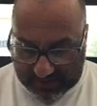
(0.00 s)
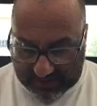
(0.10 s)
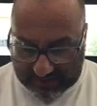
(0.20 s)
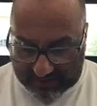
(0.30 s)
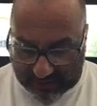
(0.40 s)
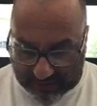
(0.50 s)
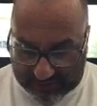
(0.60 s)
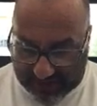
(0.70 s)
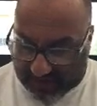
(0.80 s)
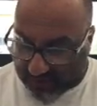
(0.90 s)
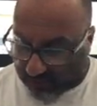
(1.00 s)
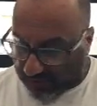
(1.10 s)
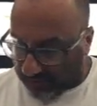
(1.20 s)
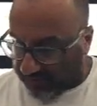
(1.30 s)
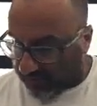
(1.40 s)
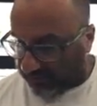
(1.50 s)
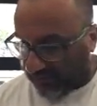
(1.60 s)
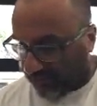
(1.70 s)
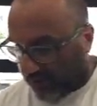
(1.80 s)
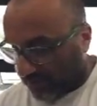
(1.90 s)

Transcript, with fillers: And there is a rear, there is a front